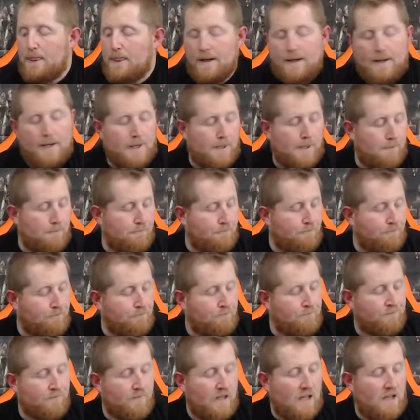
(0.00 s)
And
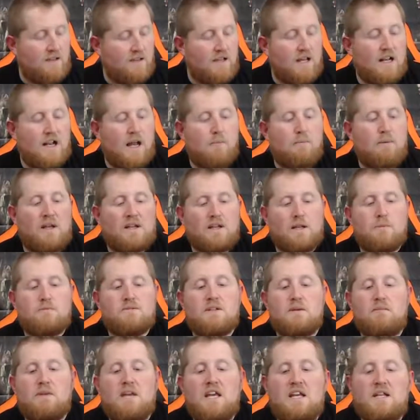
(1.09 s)
then I picked up
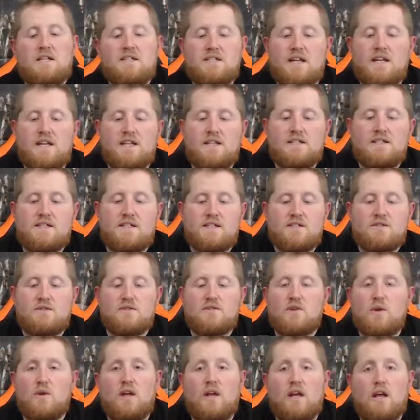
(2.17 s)
some heat sinks. This was
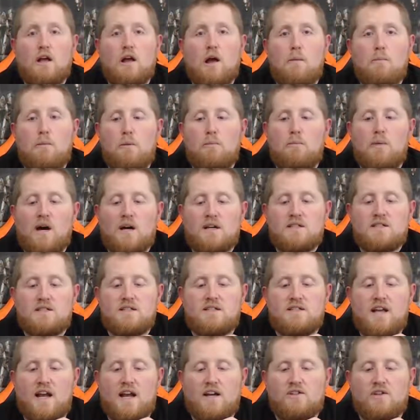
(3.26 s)
only a couple bucks. This
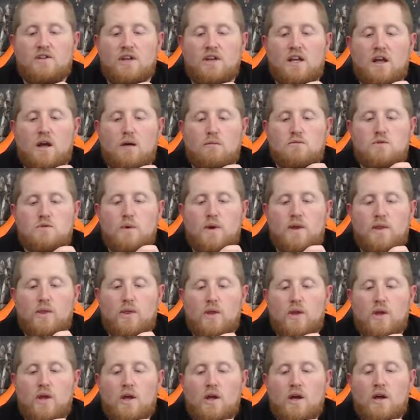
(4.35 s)
actually comes with
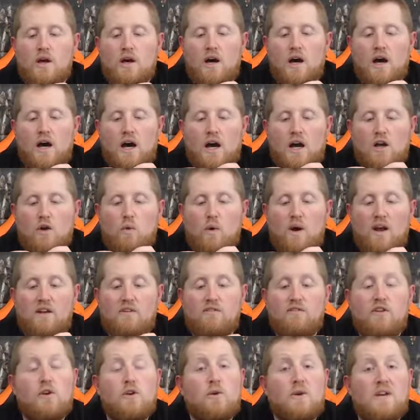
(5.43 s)
quite a
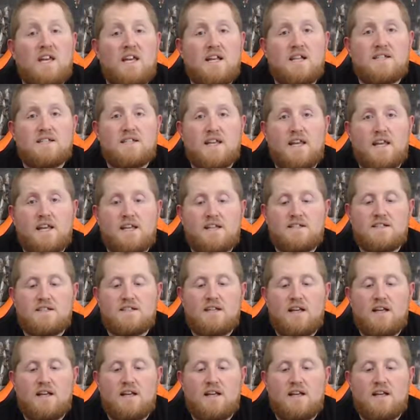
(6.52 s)
few heat sinks,